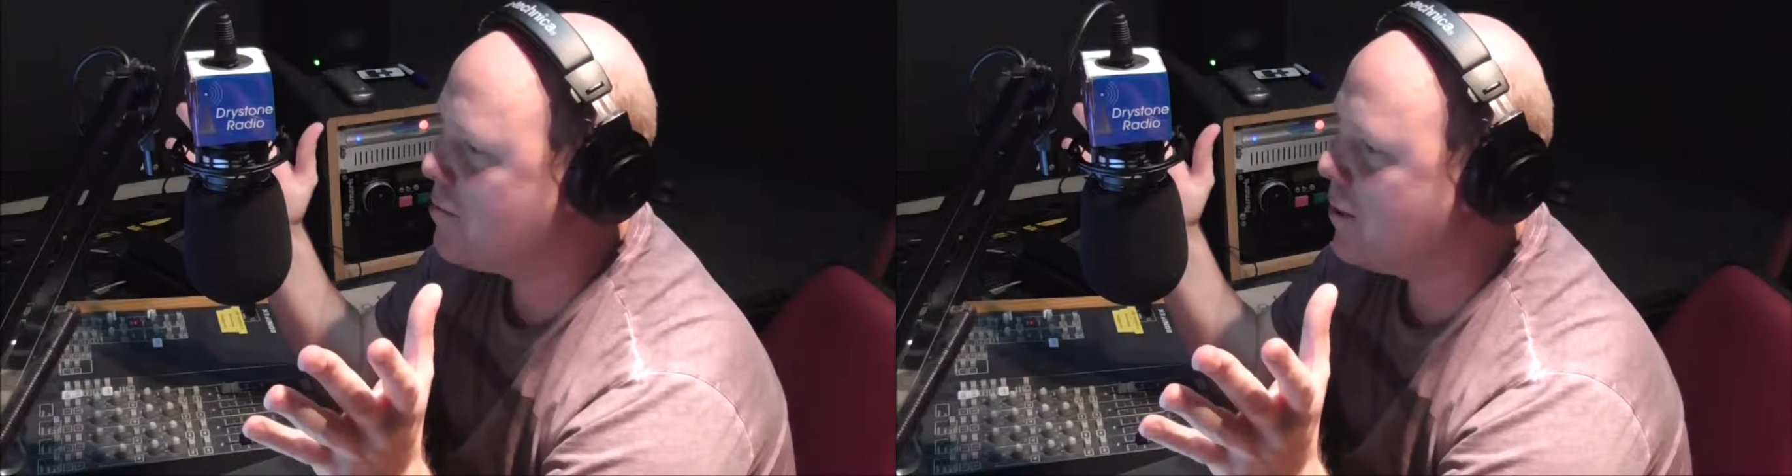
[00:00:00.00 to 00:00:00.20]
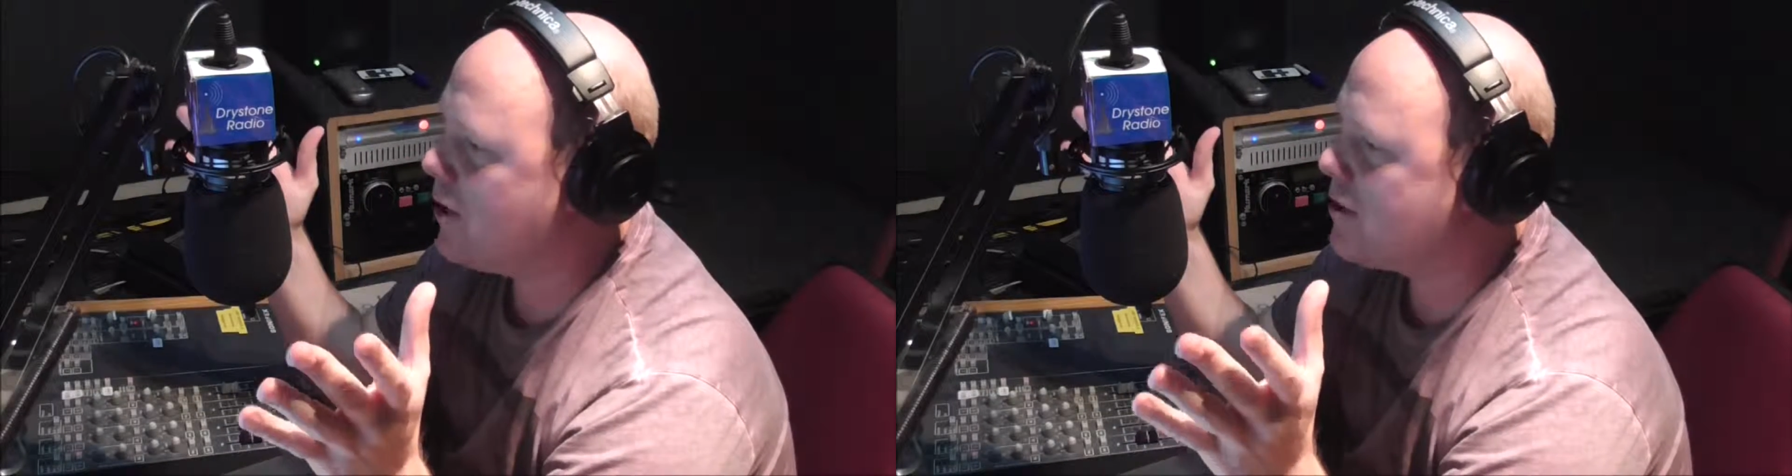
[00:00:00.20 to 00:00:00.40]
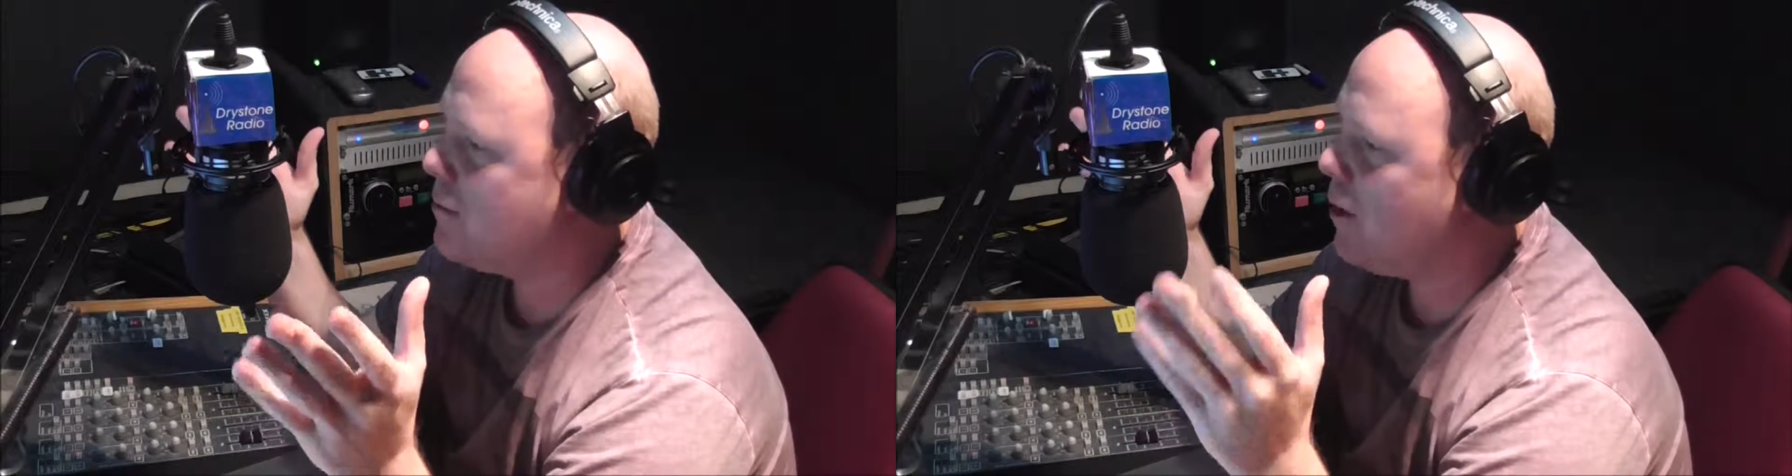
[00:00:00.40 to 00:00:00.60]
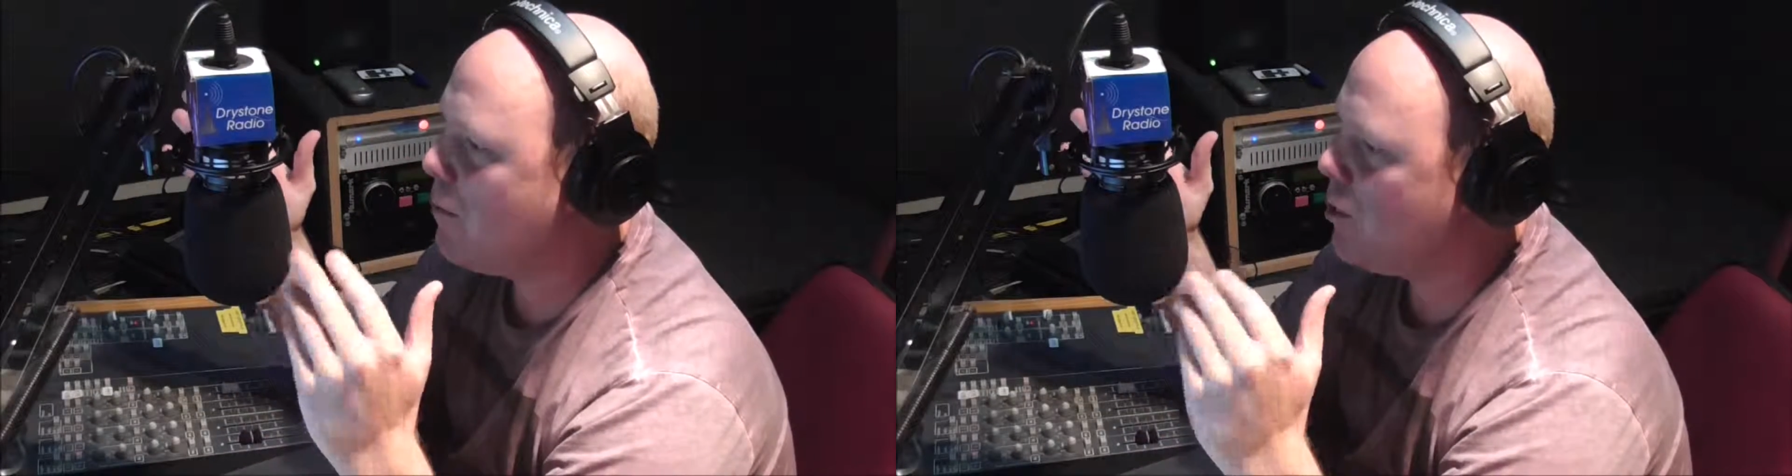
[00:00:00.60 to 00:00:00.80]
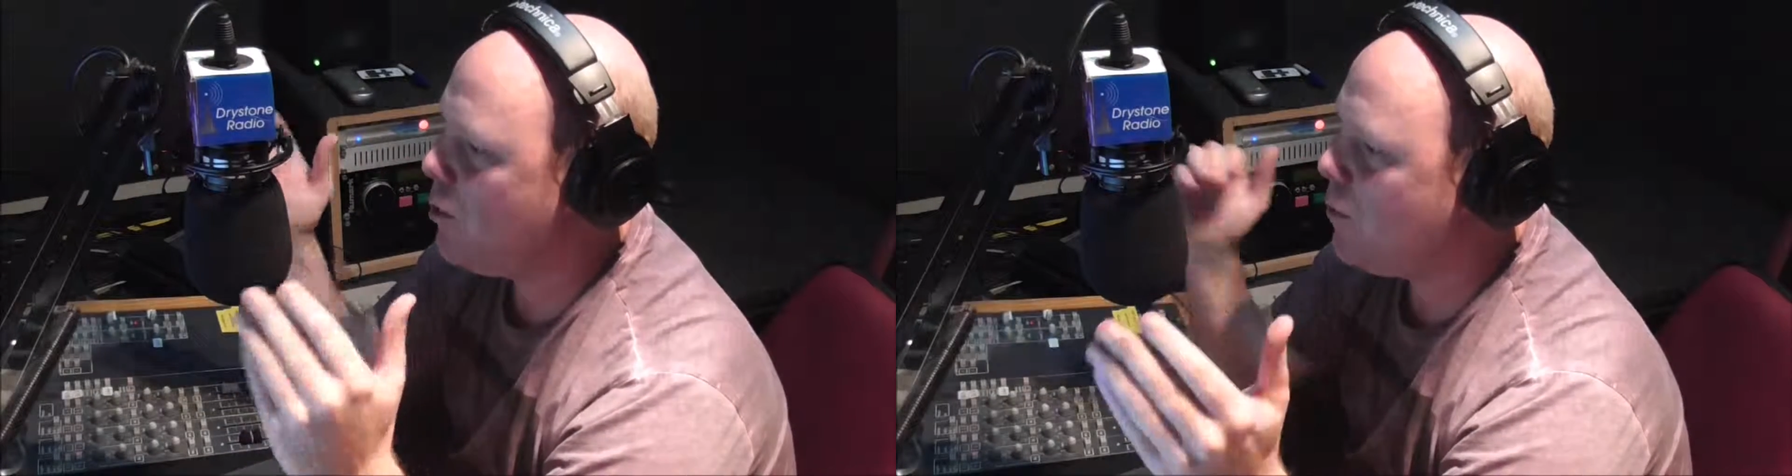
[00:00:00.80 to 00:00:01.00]
Because
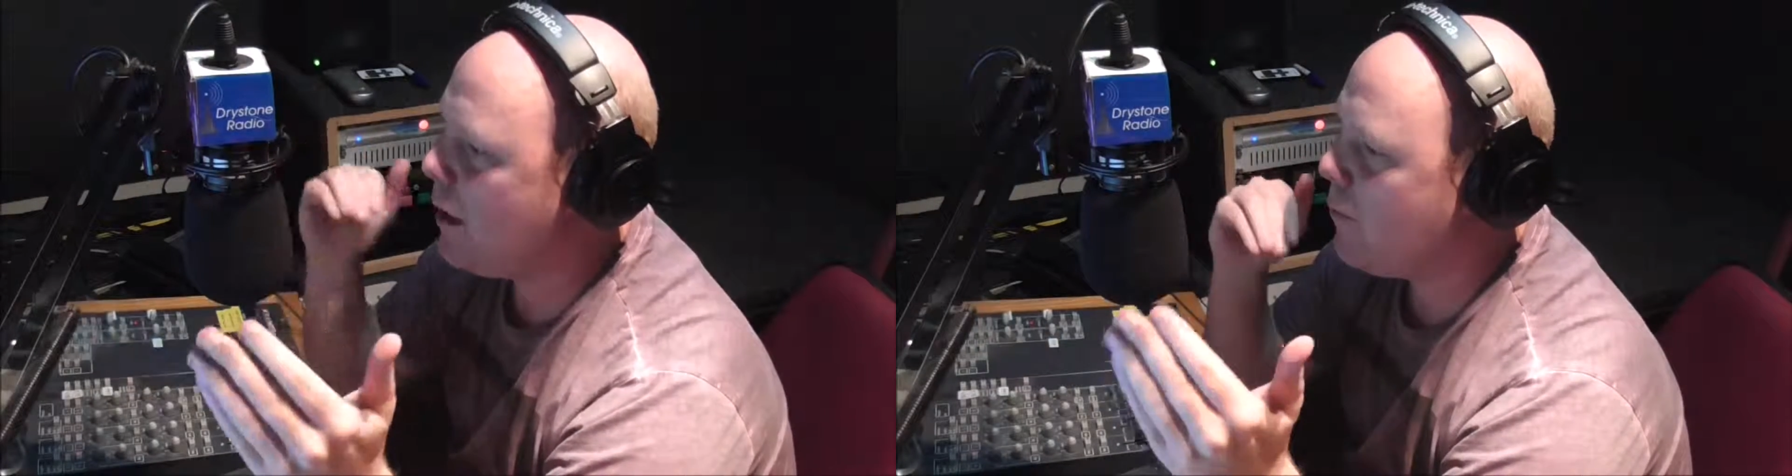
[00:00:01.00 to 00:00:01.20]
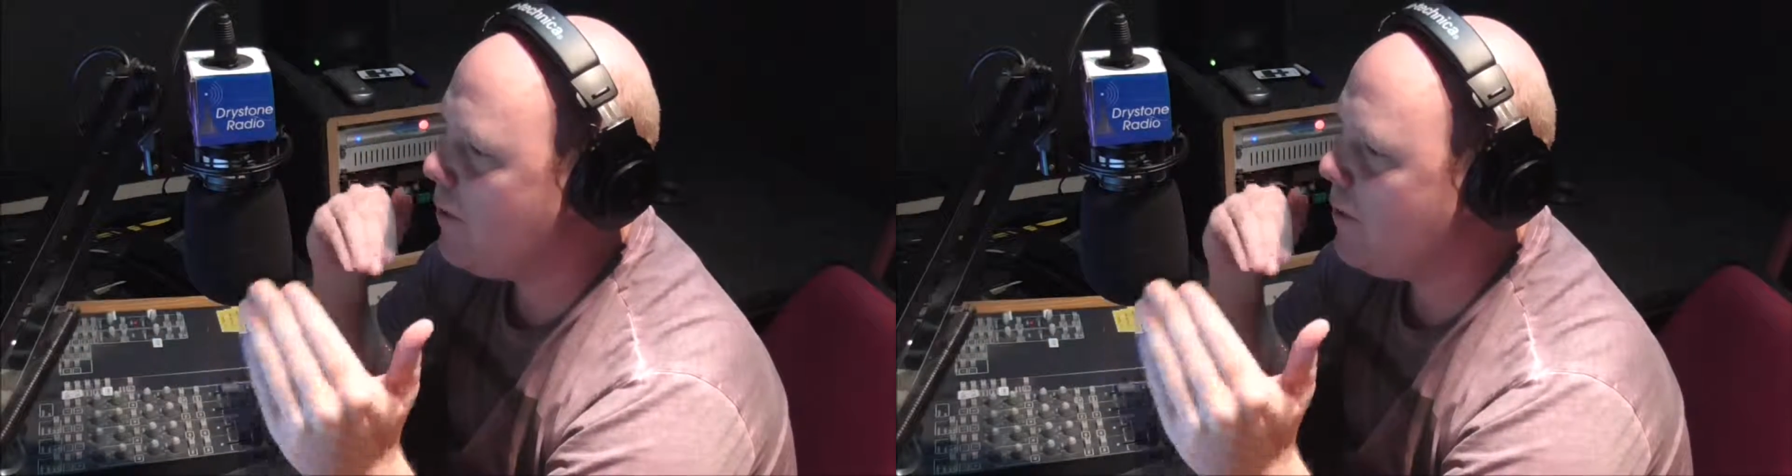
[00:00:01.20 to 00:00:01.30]
I'm sure